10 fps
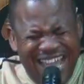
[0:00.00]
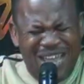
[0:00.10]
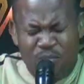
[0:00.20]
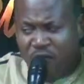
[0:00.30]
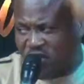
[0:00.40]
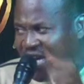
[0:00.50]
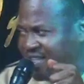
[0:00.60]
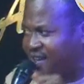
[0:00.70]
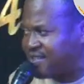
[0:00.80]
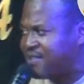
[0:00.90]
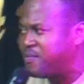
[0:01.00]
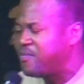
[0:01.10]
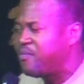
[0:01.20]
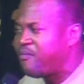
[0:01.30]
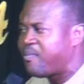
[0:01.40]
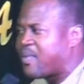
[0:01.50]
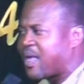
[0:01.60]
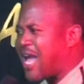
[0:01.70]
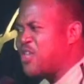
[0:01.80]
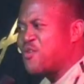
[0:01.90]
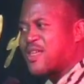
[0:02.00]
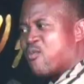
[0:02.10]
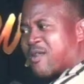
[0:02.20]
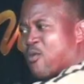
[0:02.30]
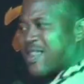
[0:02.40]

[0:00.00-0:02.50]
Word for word: name of Jesus. Can you see what was